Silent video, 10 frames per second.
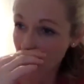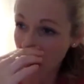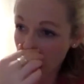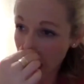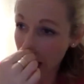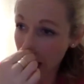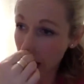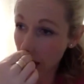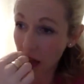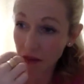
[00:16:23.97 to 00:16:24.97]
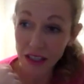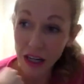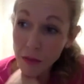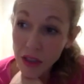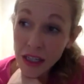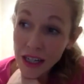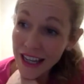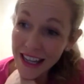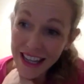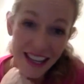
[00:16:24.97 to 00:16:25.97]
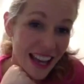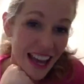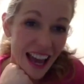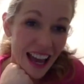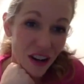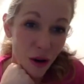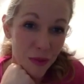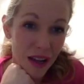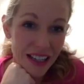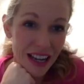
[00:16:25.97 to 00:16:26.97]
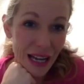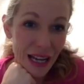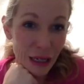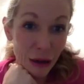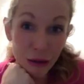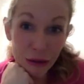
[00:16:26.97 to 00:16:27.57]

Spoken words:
I have slept in and not been, like, you know,